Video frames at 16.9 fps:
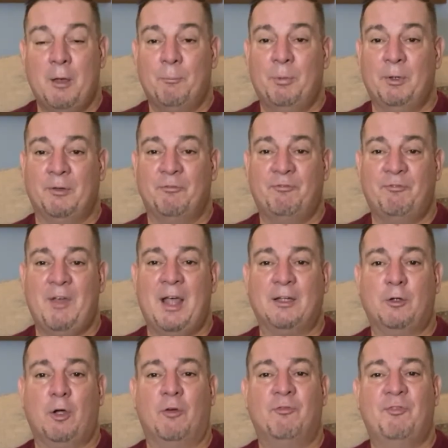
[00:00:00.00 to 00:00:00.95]
But in
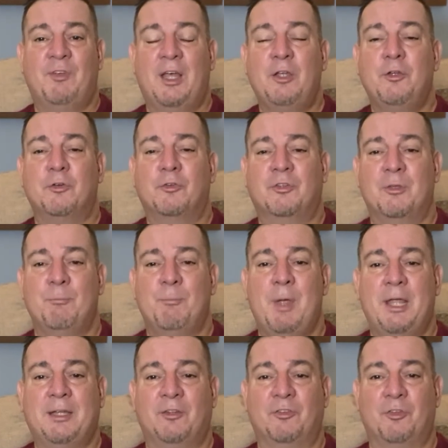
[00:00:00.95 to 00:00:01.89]
fact, our failures can
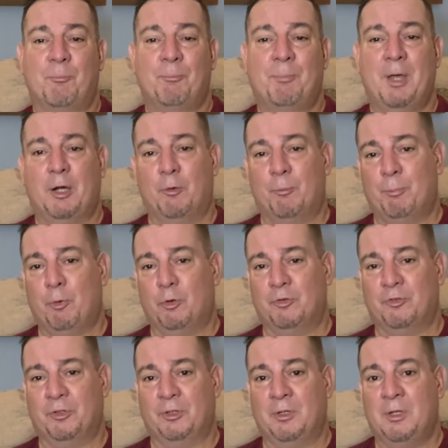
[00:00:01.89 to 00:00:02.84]
make us a better
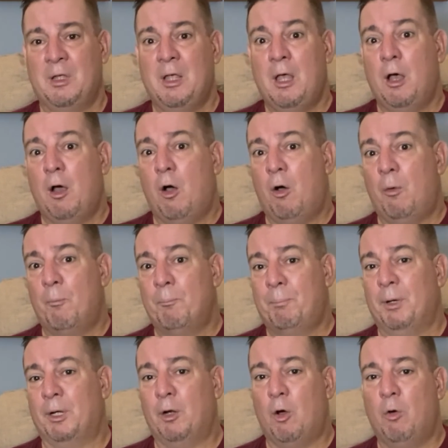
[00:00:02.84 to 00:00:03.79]
person.
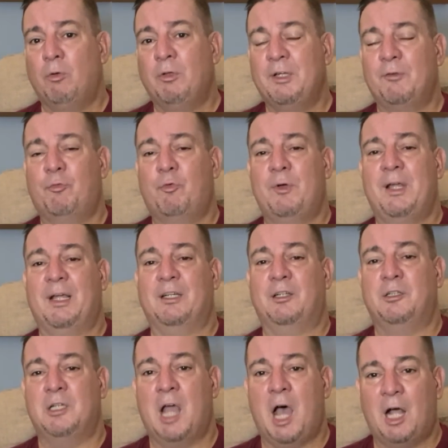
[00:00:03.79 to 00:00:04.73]
But only if we
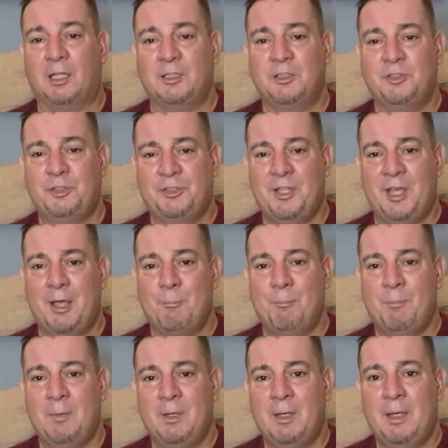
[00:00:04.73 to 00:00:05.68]
acknowledge them
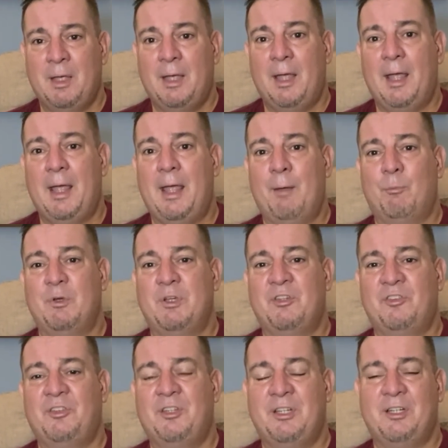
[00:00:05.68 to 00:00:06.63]
and we
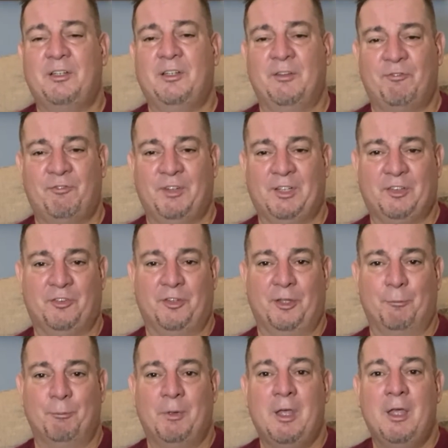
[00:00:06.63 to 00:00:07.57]
seek to fix
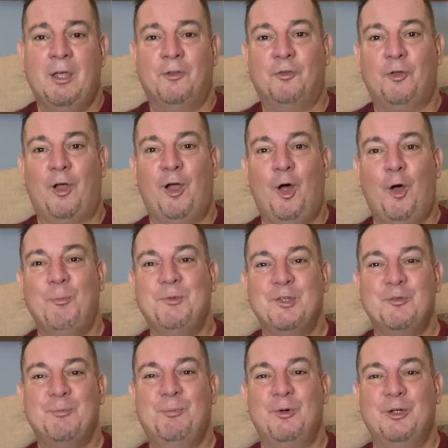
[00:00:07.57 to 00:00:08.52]
them. So I hope
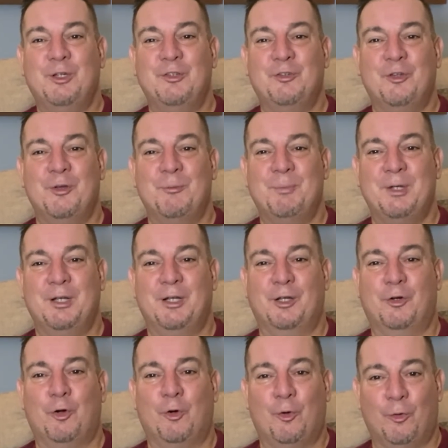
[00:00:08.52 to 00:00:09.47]
this book is going to be an
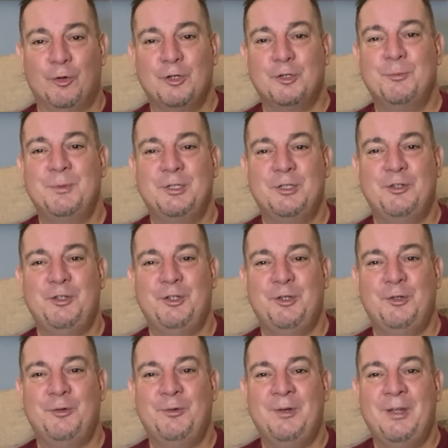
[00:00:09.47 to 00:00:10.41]
encouragement to
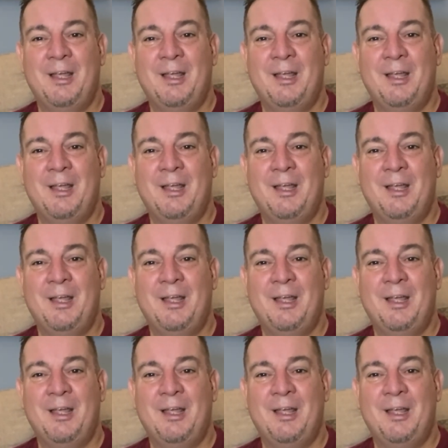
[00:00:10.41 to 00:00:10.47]
you,